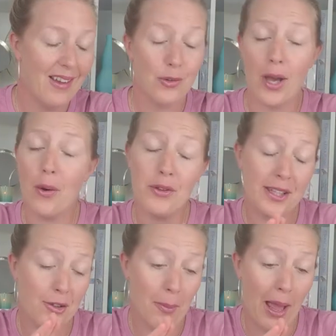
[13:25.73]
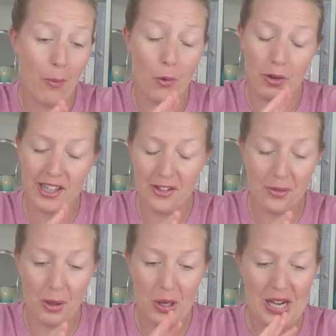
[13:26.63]
So I continue my walk,
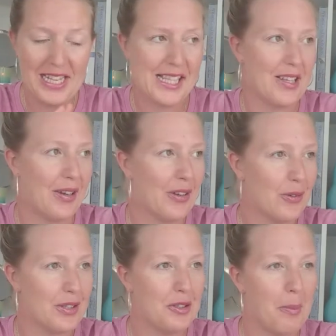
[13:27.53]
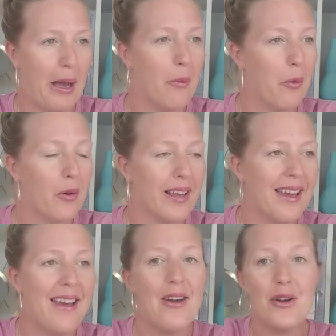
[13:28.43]
didn't want to listen, continue my walk,
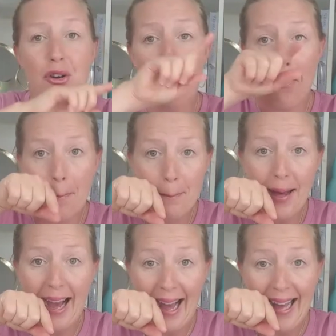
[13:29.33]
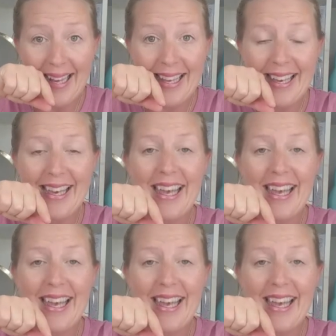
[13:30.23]
come back,